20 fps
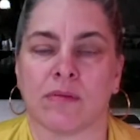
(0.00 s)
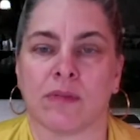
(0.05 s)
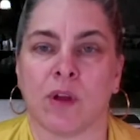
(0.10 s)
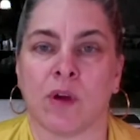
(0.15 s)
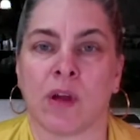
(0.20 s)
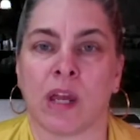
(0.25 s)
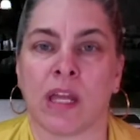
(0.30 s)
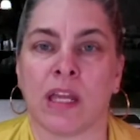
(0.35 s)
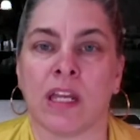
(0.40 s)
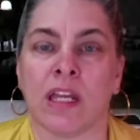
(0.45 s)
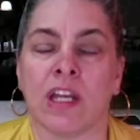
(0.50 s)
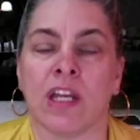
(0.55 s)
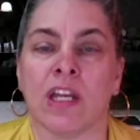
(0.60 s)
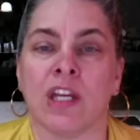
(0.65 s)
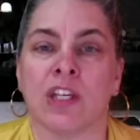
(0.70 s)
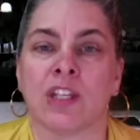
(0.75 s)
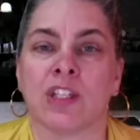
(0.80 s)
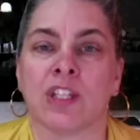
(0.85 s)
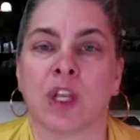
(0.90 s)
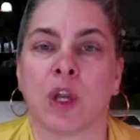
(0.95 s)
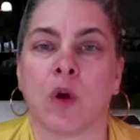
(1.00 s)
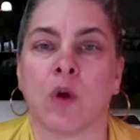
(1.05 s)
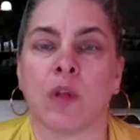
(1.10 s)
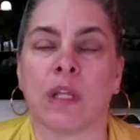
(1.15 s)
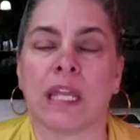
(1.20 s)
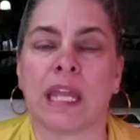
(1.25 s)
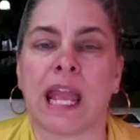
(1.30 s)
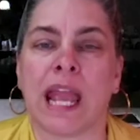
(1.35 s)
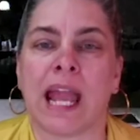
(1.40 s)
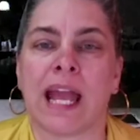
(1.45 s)
Okay, she
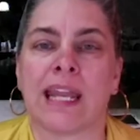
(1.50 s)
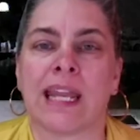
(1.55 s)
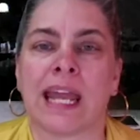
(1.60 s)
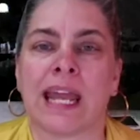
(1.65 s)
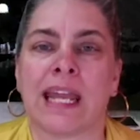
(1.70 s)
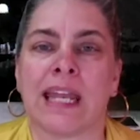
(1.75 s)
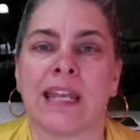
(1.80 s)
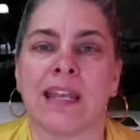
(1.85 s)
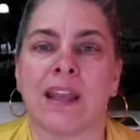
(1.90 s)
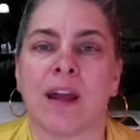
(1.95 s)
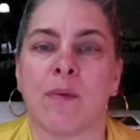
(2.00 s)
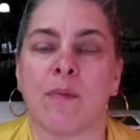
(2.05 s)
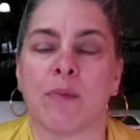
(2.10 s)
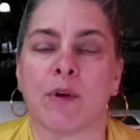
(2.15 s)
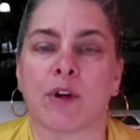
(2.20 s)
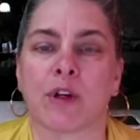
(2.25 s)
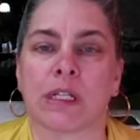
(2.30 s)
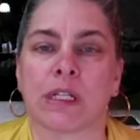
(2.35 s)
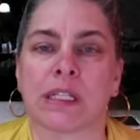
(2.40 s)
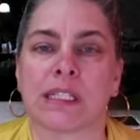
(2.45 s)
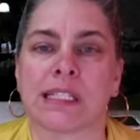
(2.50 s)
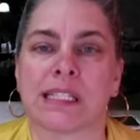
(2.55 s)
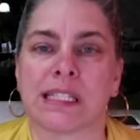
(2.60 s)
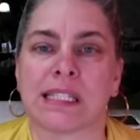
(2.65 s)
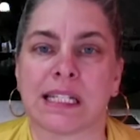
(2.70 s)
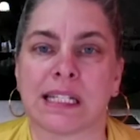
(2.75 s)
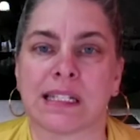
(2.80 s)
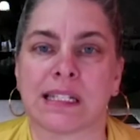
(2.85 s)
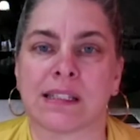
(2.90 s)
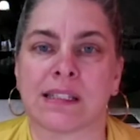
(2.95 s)
only had a number
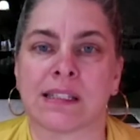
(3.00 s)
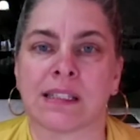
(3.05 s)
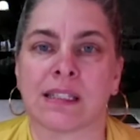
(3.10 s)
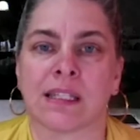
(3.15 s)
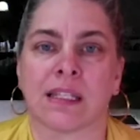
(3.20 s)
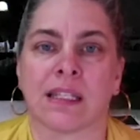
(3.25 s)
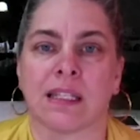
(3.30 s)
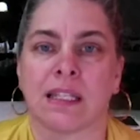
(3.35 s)
6,